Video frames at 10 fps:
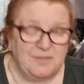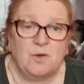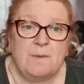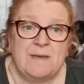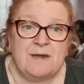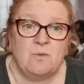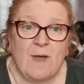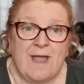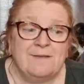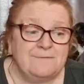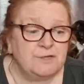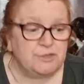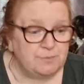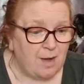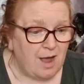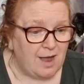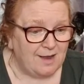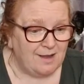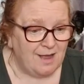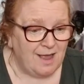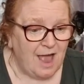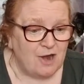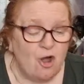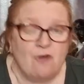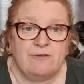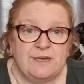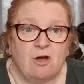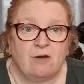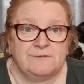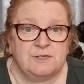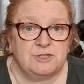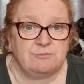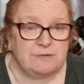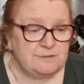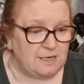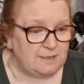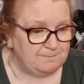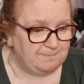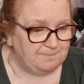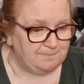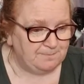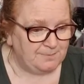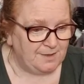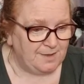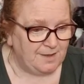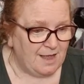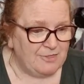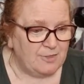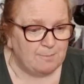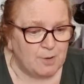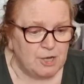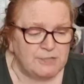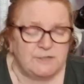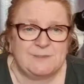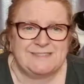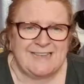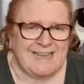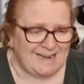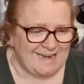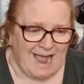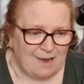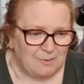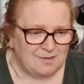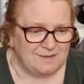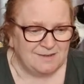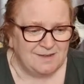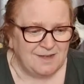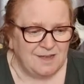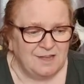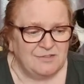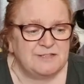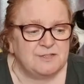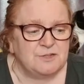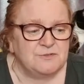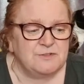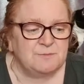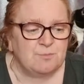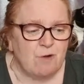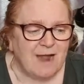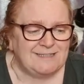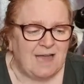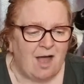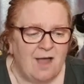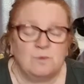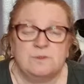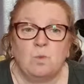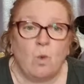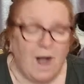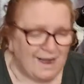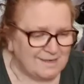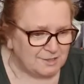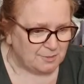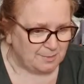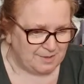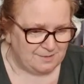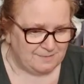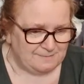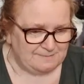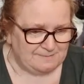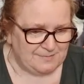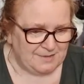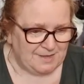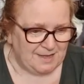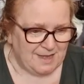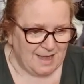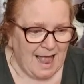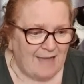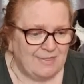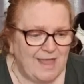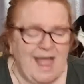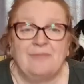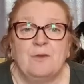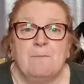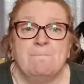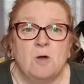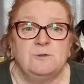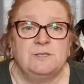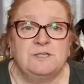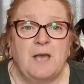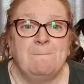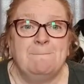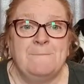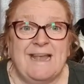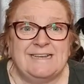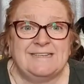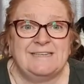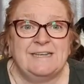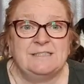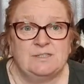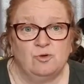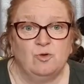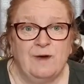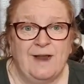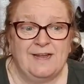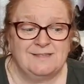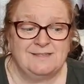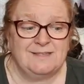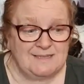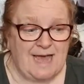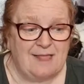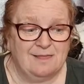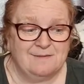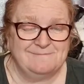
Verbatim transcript: The women waved goodbye and hurried off to Jerusalem. The birds were singing now. The sun's bright eye was wide open. And they had the most amazing story to tell.